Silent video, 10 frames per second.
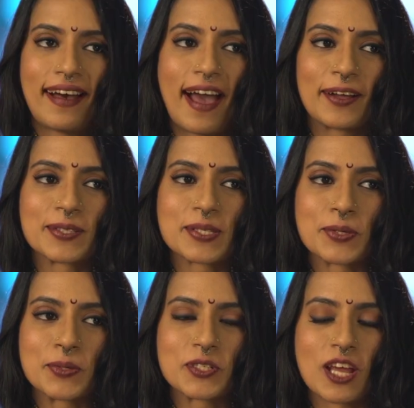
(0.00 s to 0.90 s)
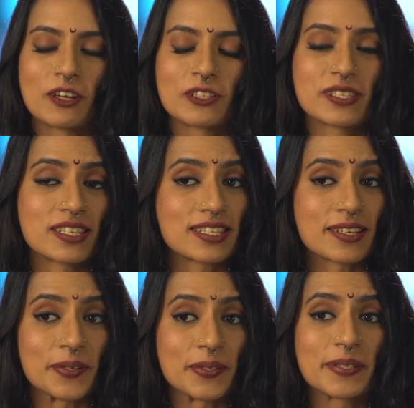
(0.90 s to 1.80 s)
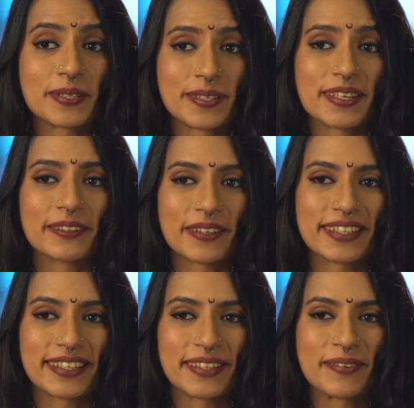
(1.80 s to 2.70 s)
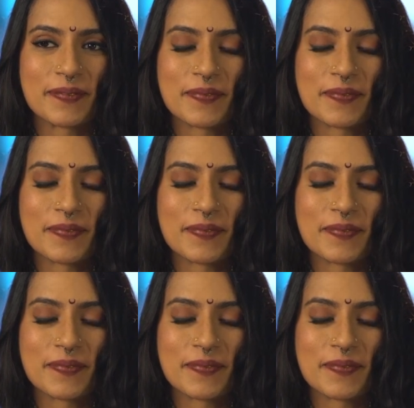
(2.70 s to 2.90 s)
I also cherish sisterhood a great deal.